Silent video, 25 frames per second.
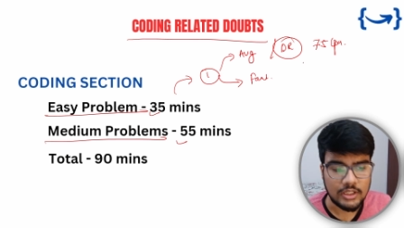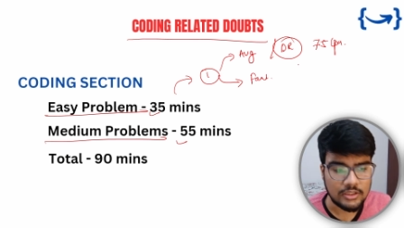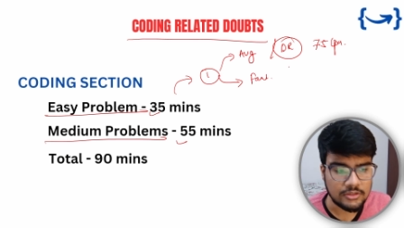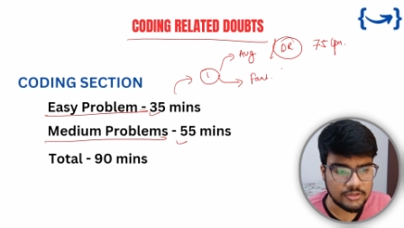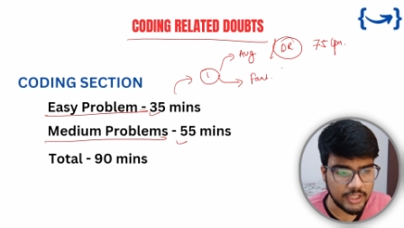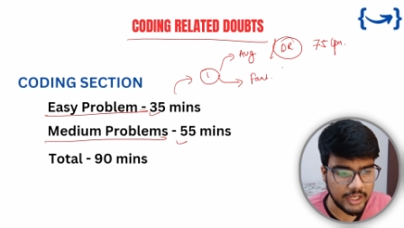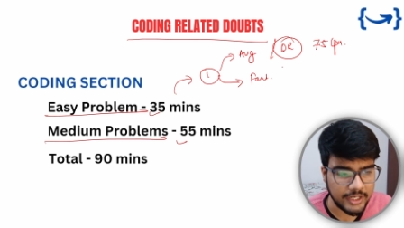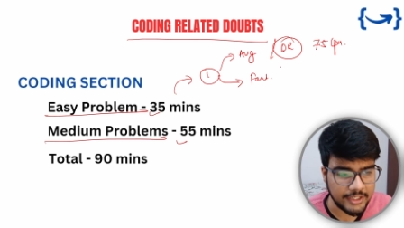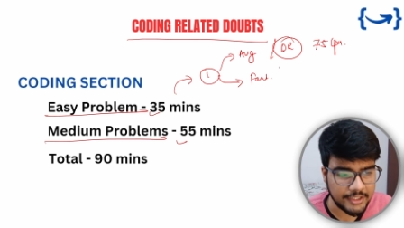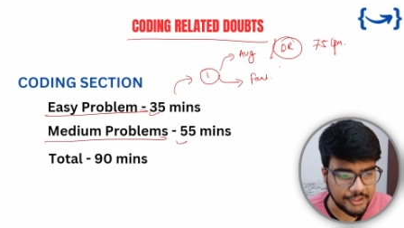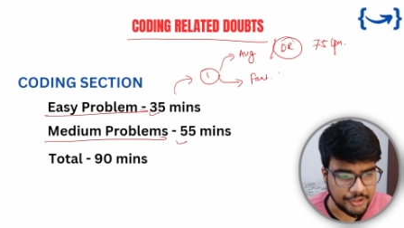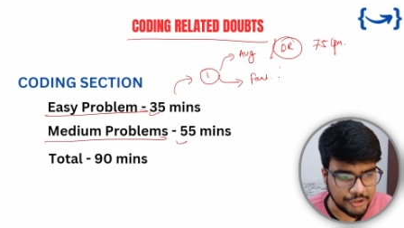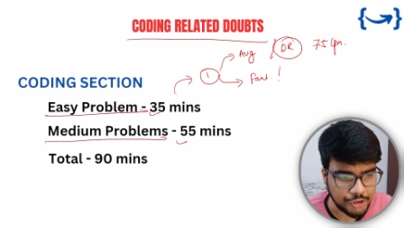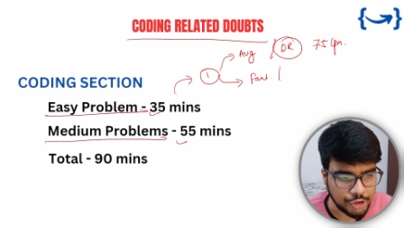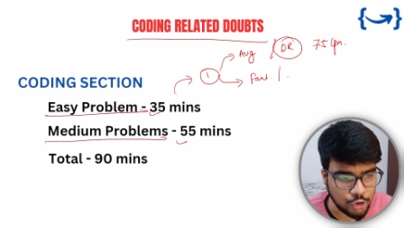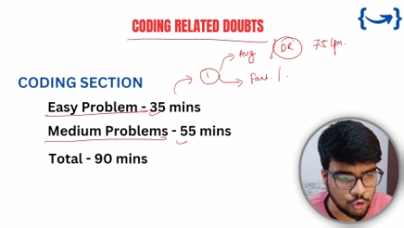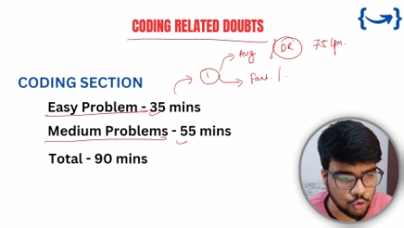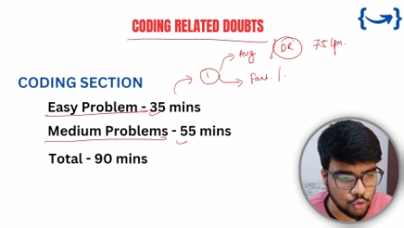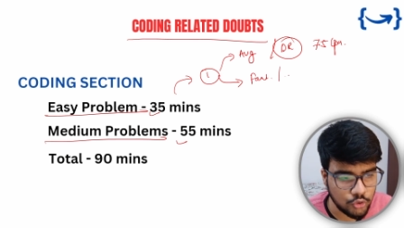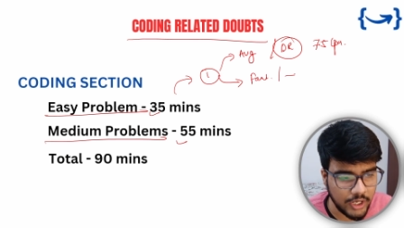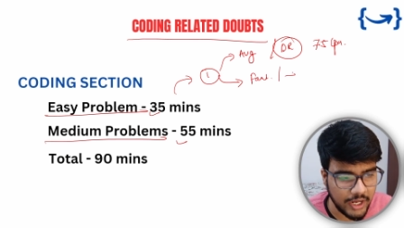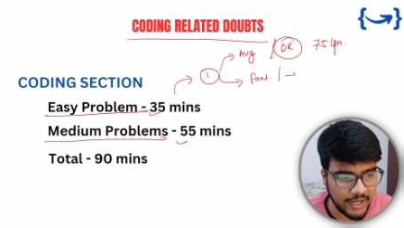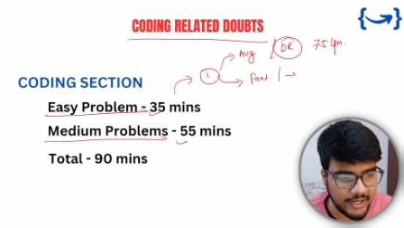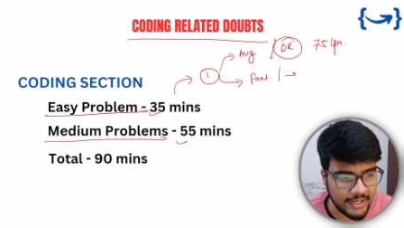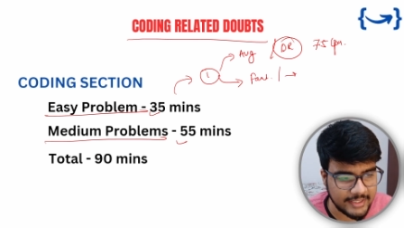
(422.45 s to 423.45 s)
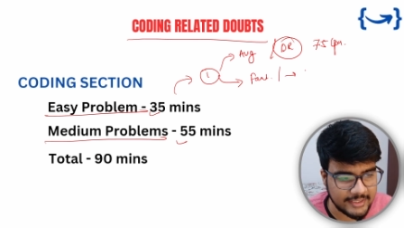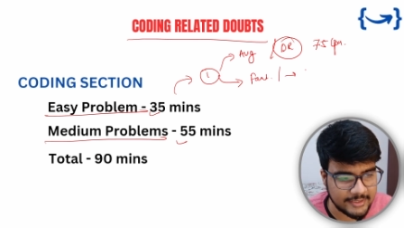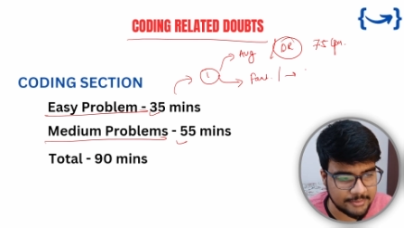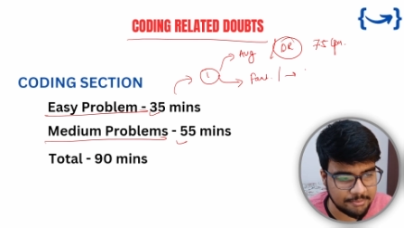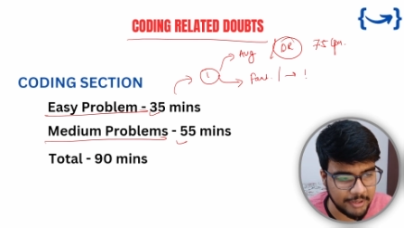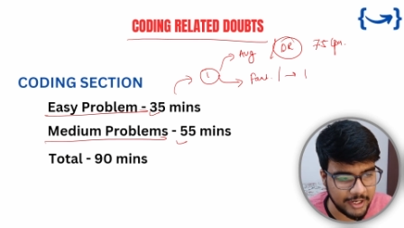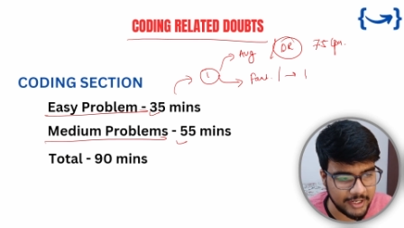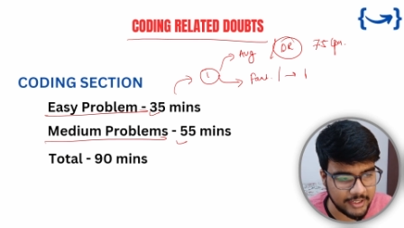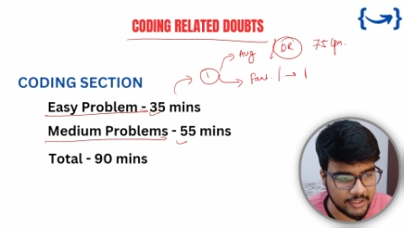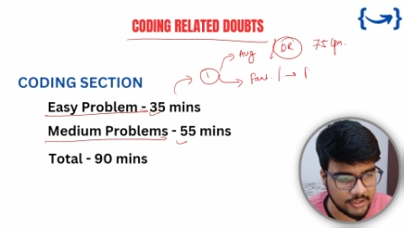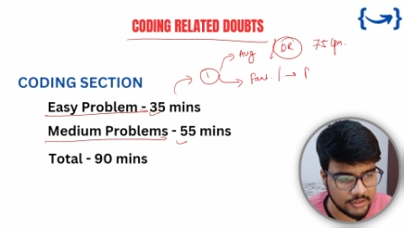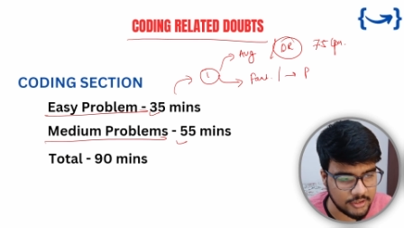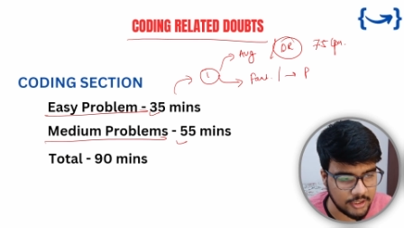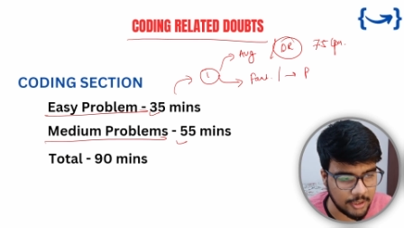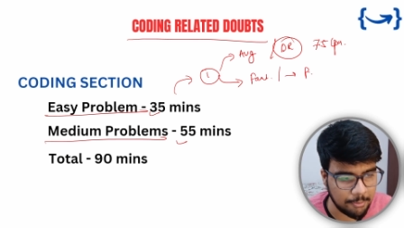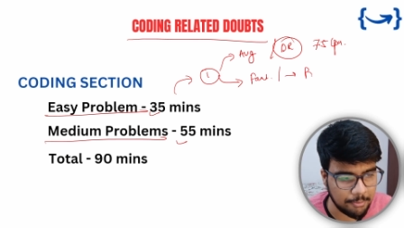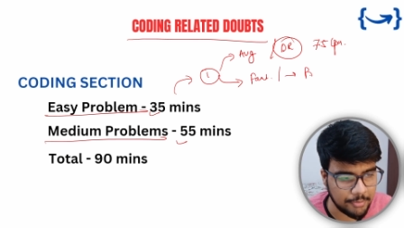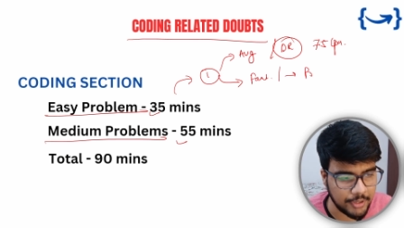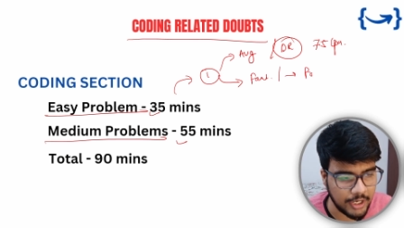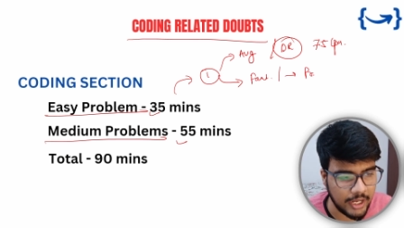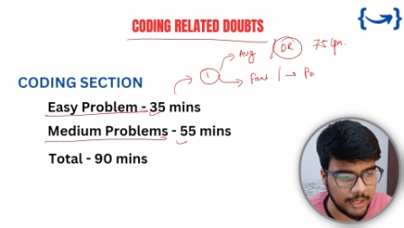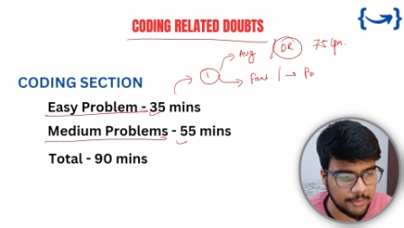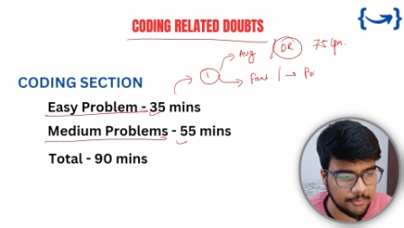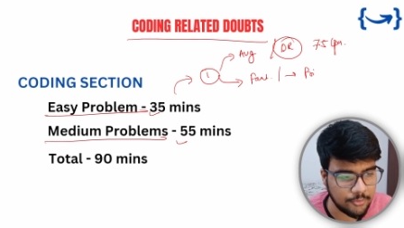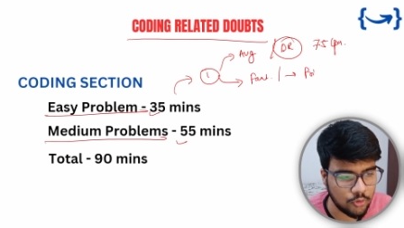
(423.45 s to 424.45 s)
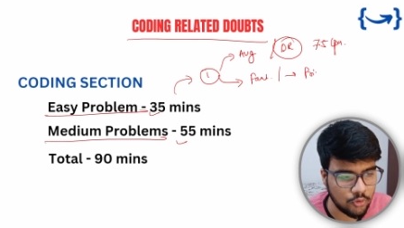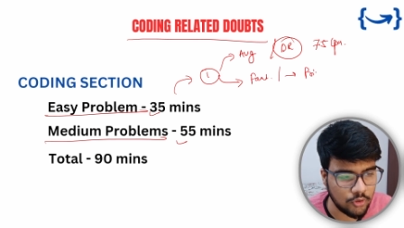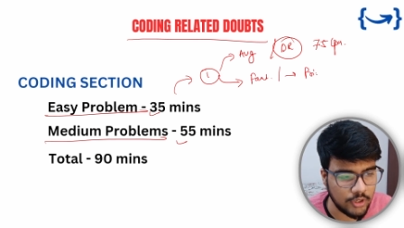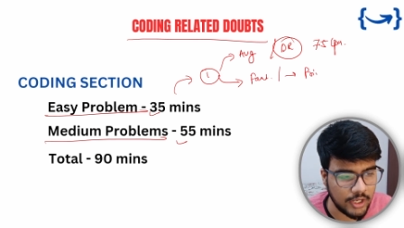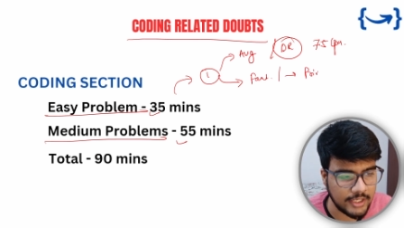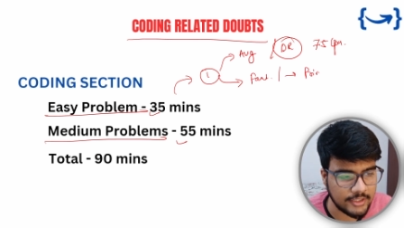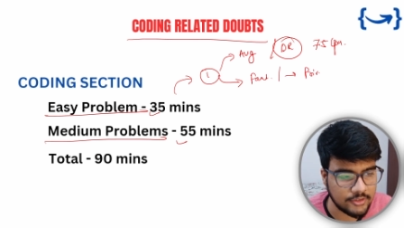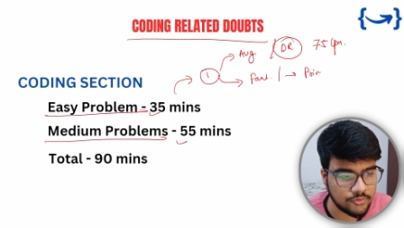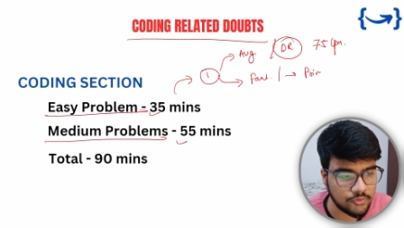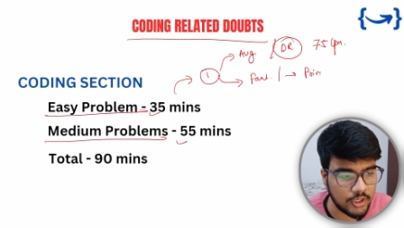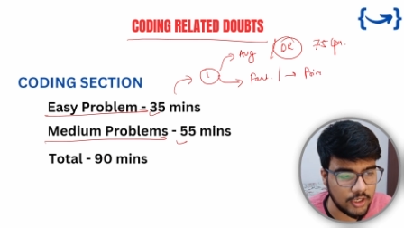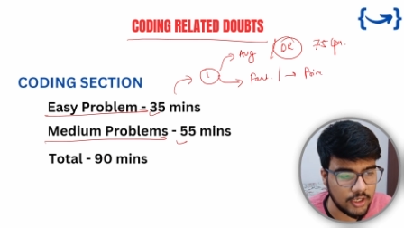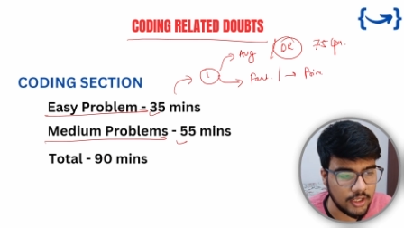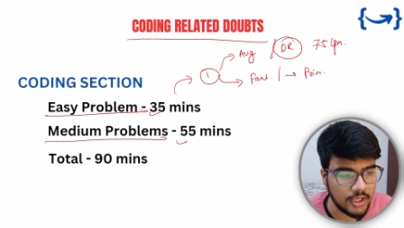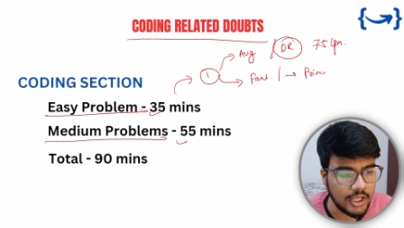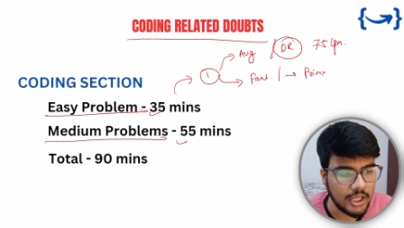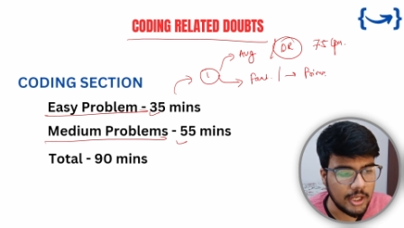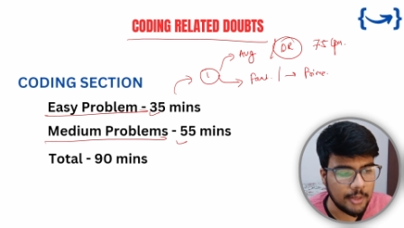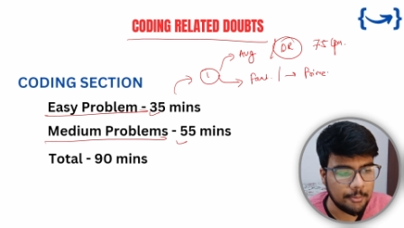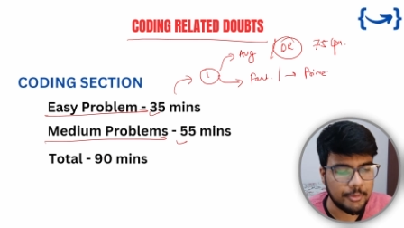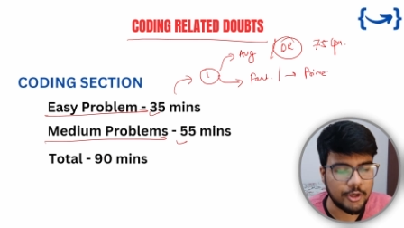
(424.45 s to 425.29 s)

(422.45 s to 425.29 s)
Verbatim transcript: Then you can expect the prime role as well,